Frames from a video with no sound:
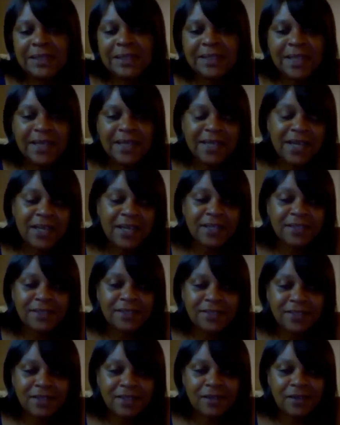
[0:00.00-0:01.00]
that kind of
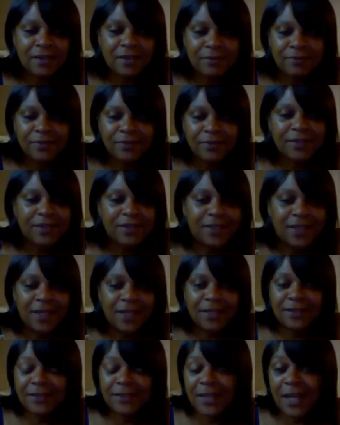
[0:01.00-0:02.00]
stuff, and then
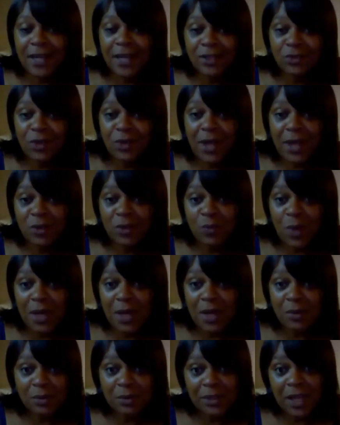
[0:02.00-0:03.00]
got sidetracked
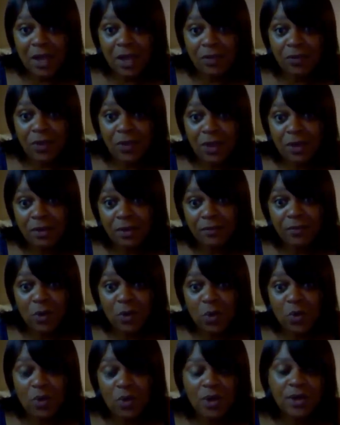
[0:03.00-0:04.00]
while I was out there, of
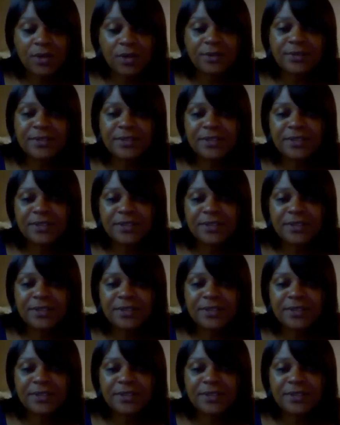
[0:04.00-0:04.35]
course.